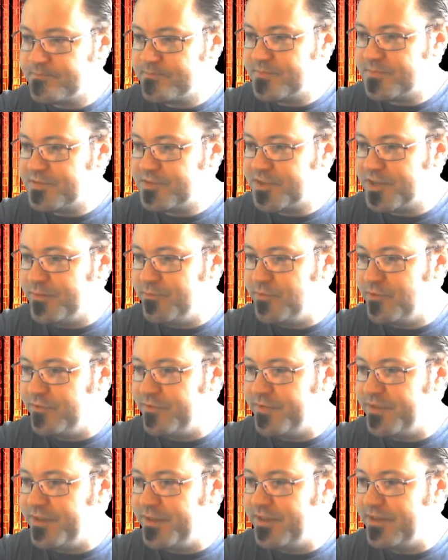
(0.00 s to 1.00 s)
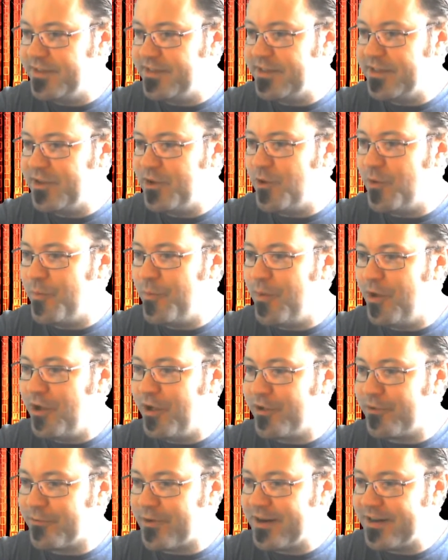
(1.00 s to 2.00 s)
Just going to move the Leo
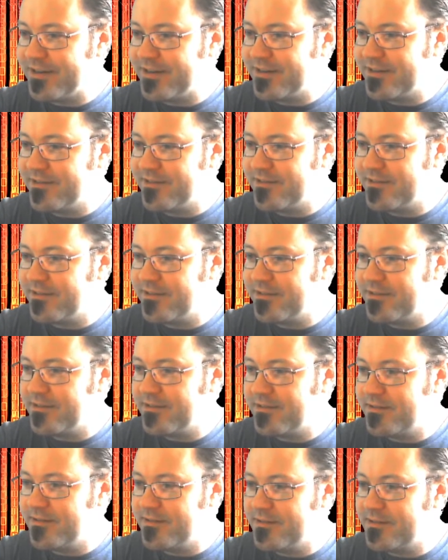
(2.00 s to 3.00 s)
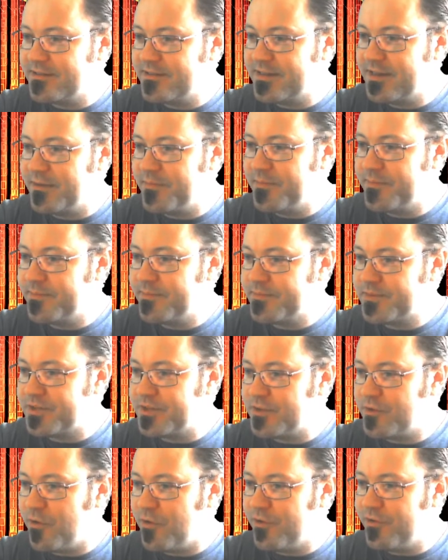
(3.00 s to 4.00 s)
ball right down to the
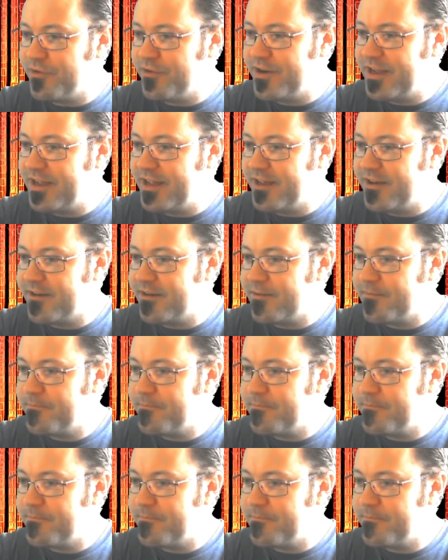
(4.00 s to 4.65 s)
corner again.